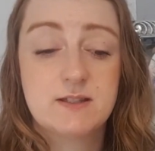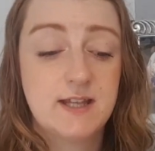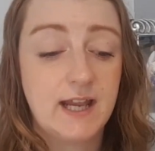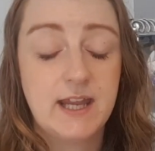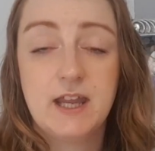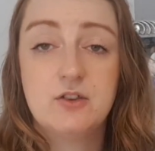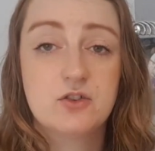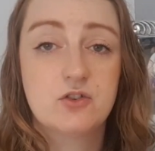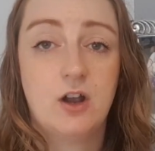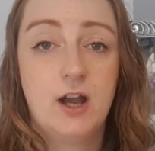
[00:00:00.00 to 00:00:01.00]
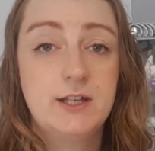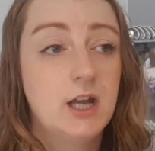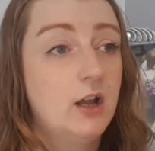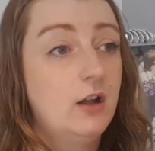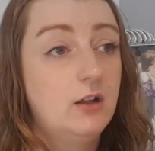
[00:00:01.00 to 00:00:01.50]
take it in your stride.
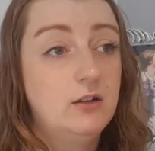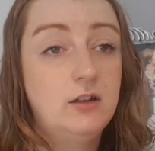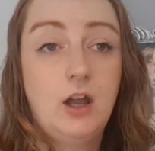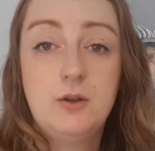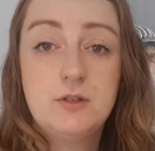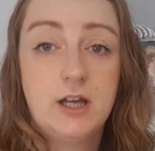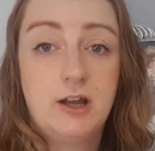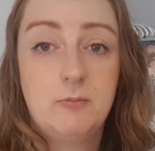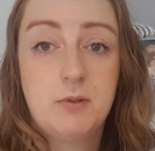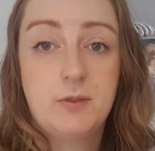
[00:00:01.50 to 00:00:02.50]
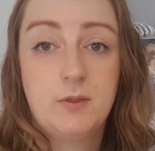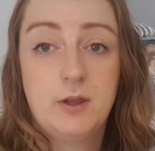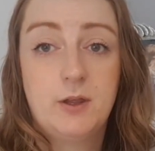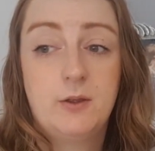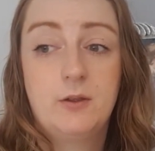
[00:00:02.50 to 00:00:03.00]
Load up
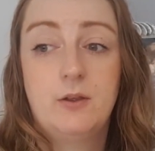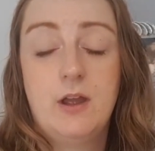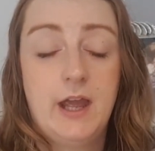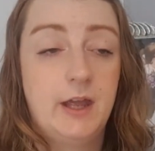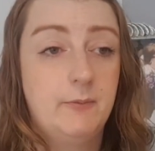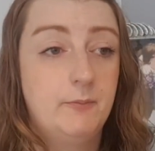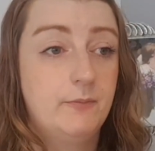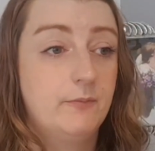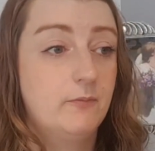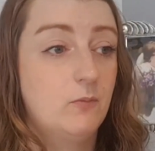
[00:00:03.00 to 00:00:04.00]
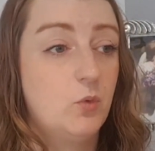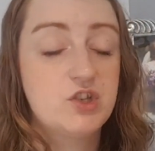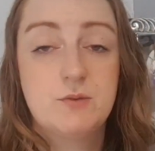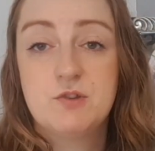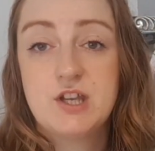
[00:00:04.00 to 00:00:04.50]
the
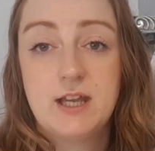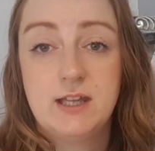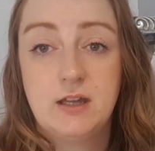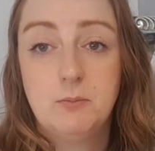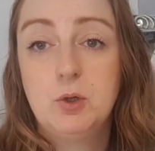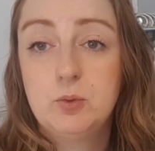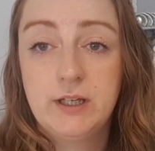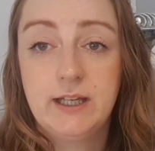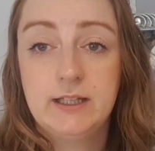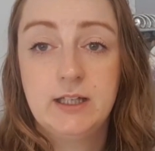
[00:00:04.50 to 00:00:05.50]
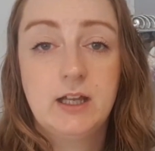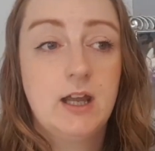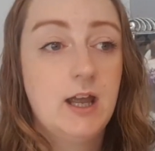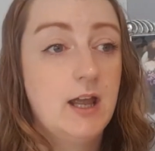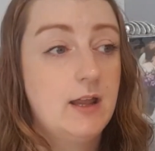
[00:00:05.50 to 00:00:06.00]
washing machine in the morning,
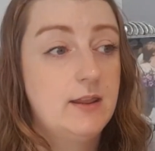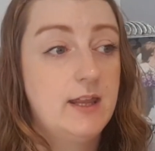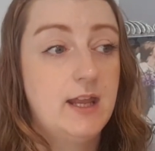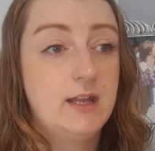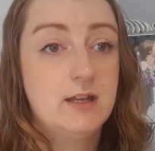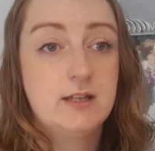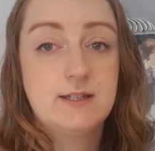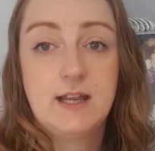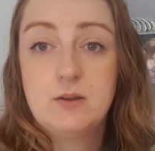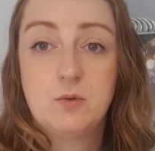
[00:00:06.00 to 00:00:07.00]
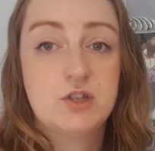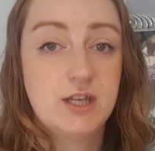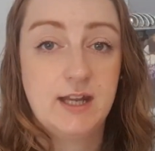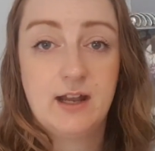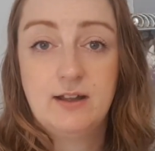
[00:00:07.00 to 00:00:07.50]
then take the
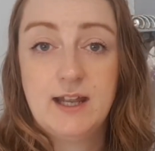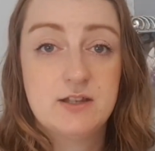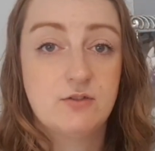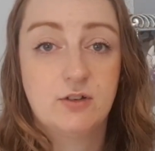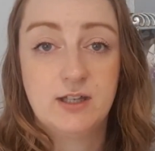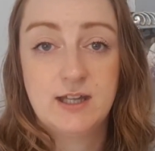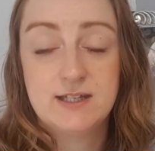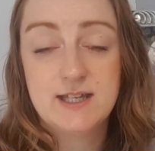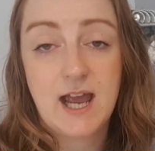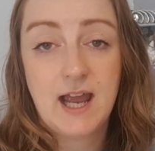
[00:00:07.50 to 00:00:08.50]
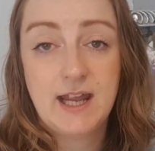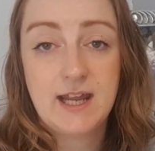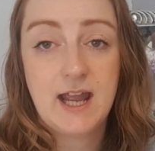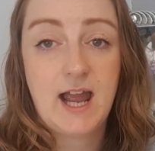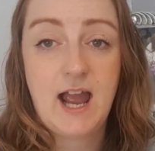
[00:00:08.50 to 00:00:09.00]
washing out later on in the
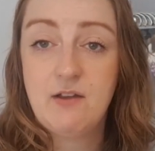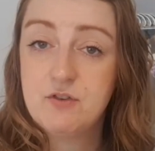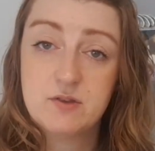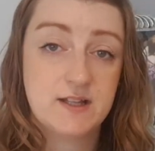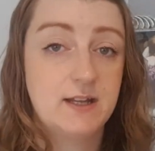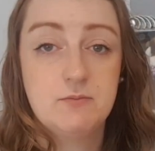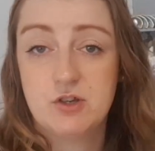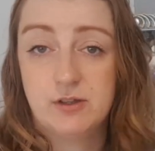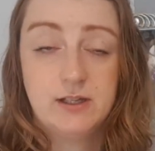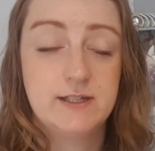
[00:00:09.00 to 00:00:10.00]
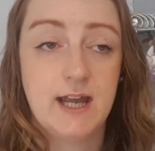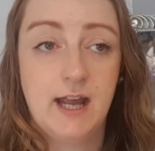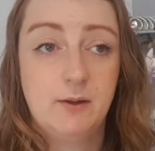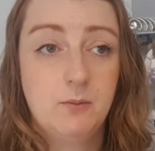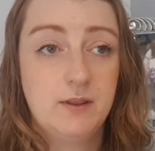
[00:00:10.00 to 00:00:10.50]
day, have your sleep during the
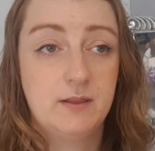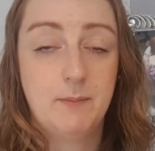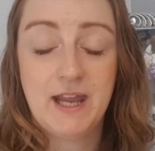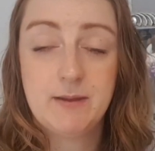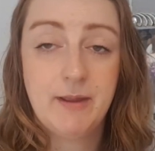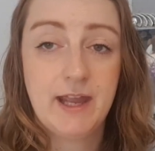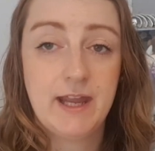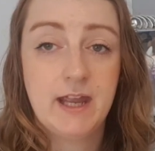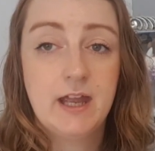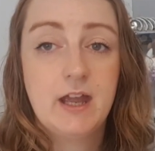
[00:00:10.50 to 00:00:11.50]
day with baby.